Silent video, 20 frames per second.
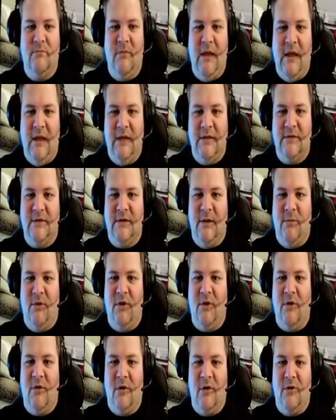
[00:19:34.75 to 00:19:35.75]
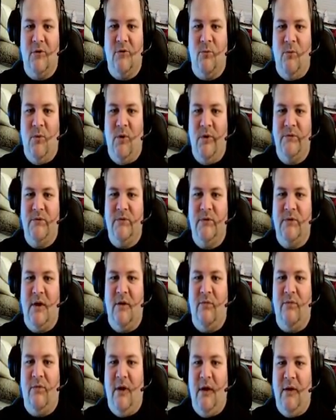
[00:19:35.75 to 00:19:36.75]
Hit some of the curse wolves,
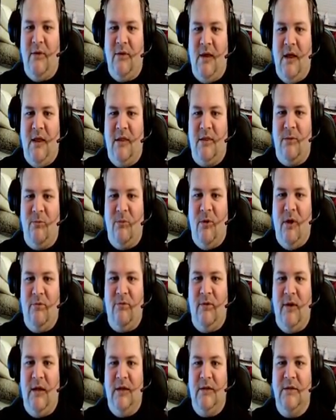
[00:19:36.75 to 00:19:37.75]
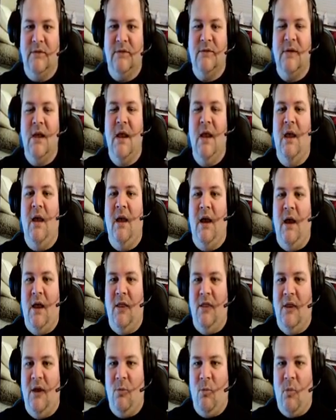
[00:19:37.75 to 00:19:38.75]
stuff like that, the ruffians,
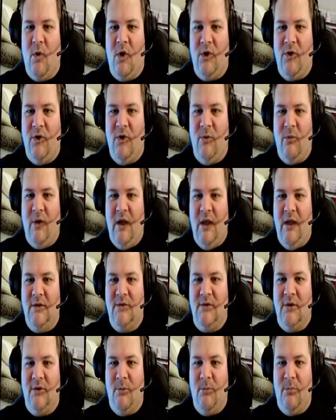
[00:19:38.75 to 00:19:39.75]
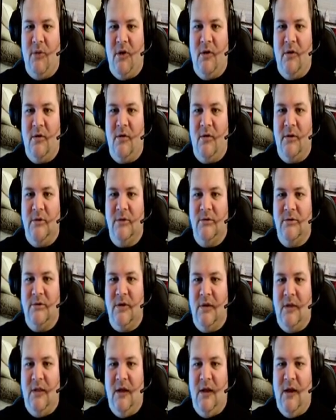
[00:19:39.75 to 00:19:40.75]
and then work your way into the burglars.
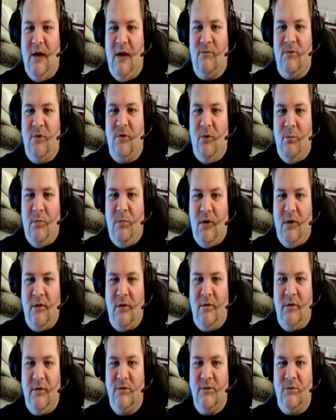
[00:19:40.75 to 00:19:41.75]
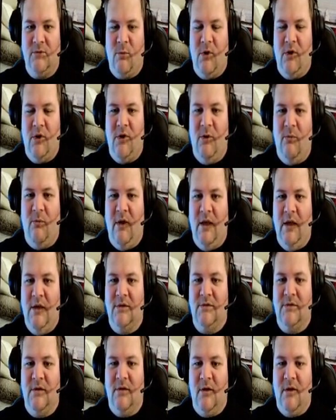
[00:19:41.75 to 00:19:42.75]
And then after the burglars, work your way
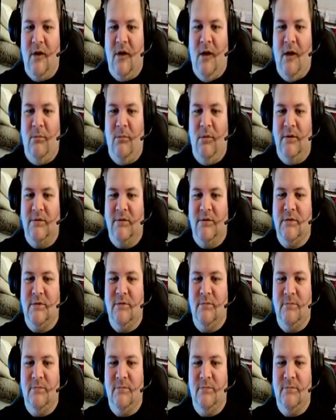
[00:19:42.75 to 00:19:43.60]
into the goblins.